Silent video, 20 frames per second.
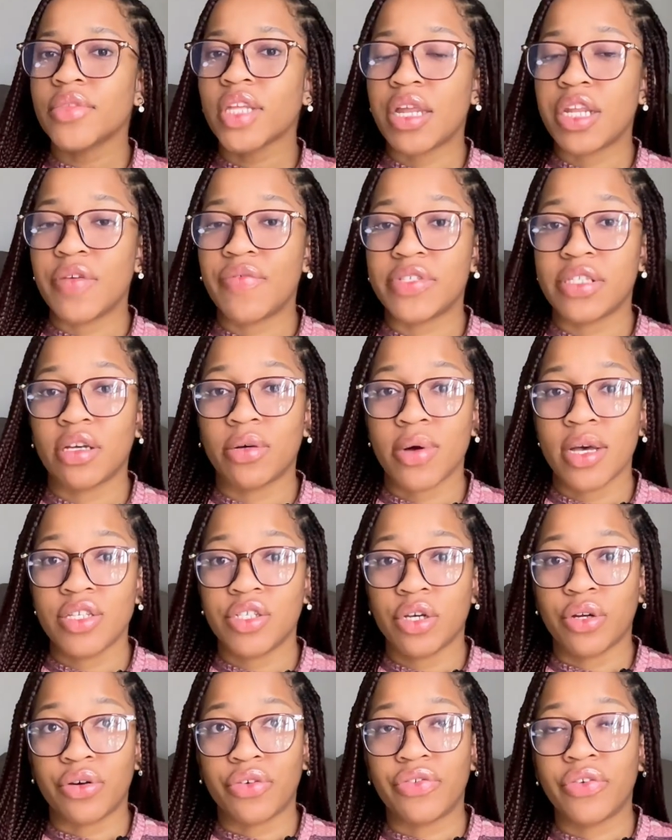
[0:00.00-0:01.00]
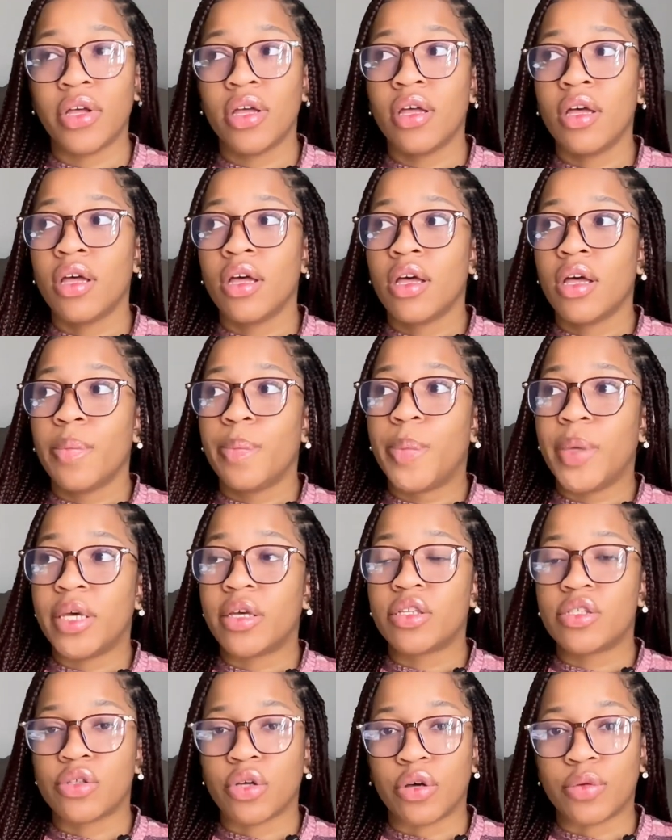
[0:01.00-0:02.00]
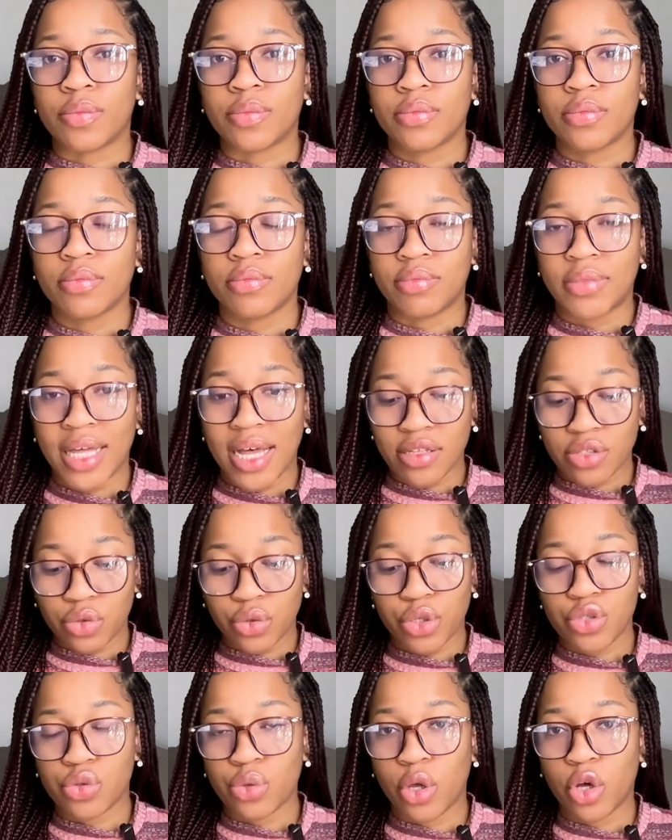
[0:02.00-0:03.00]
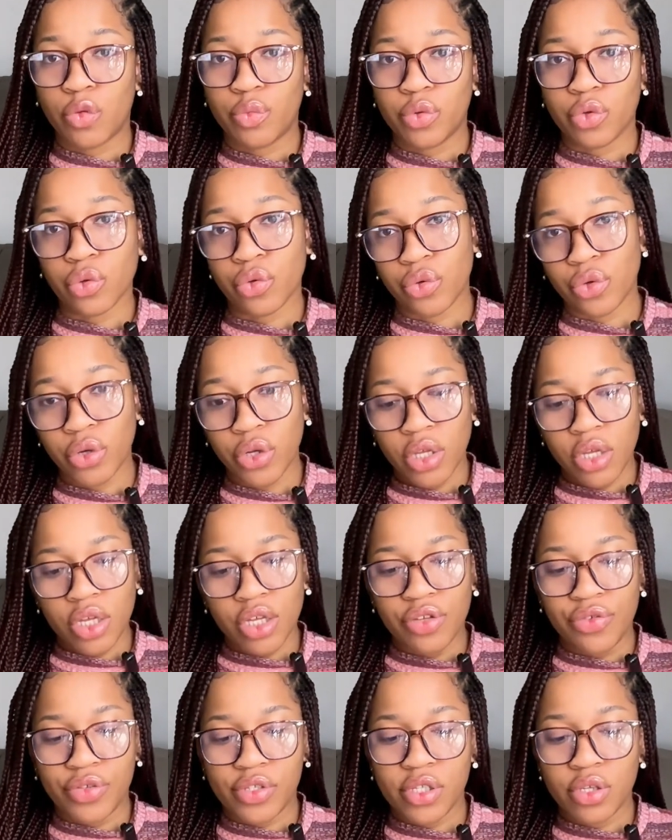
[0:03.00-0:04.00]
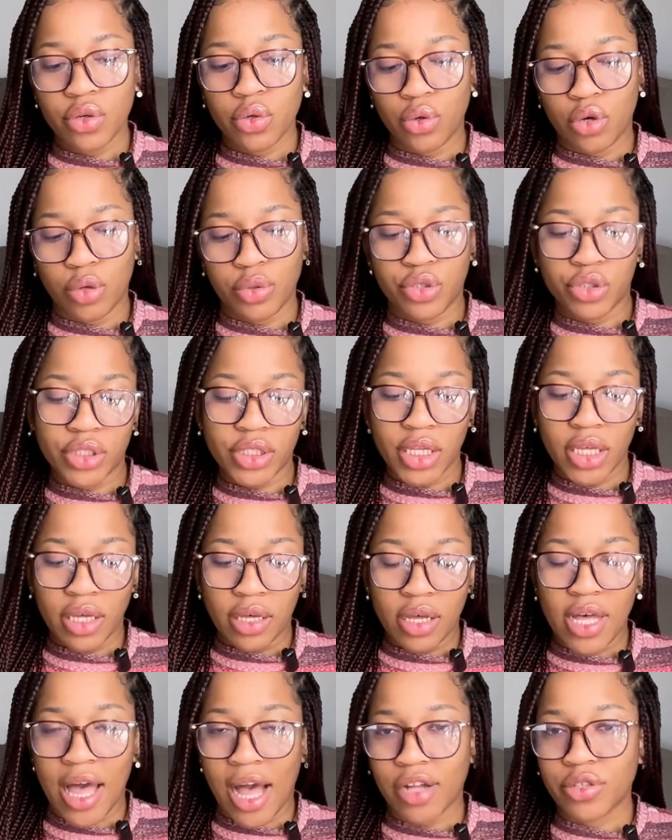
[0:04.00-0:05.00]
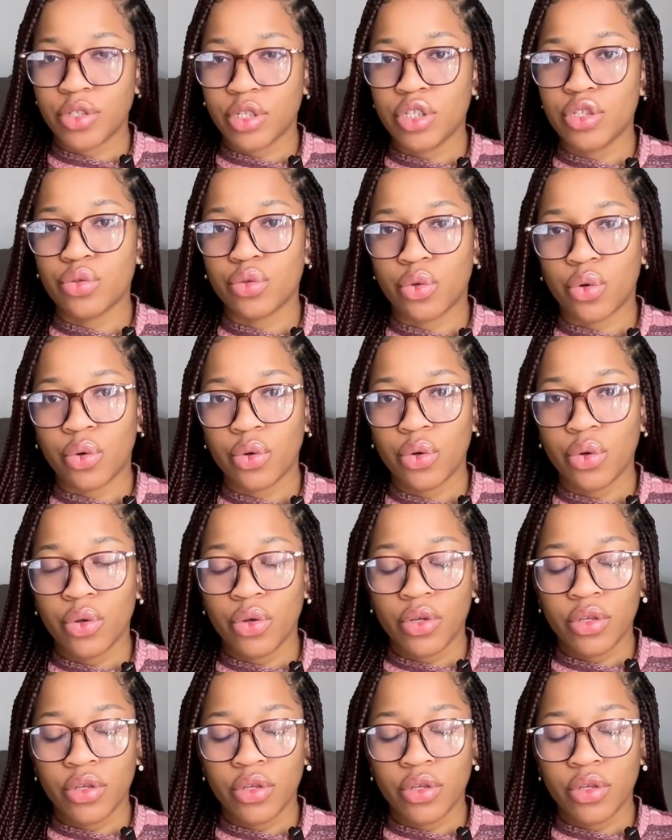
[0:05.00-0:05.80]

And if it's a question of pick some, that's going to help you know. You see, oh, option A, I actually know.